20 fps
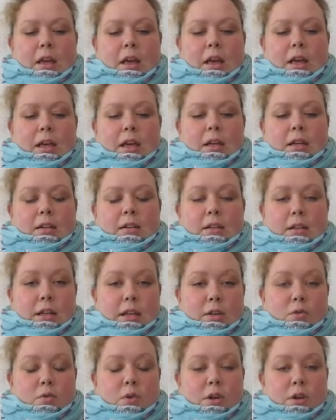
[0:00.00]
And
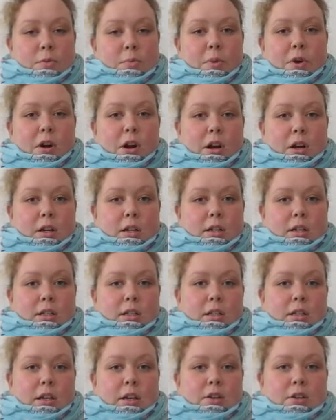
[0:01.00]
in Ueno Park
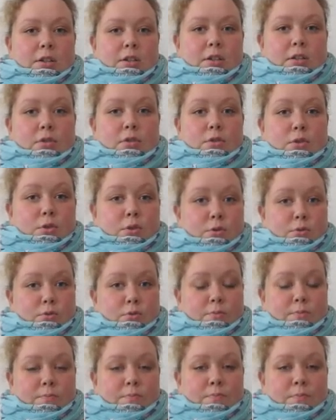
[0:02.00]
there is a
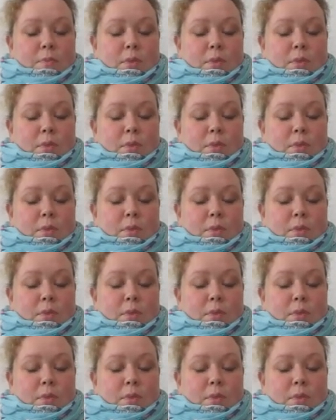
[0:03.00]
zoo,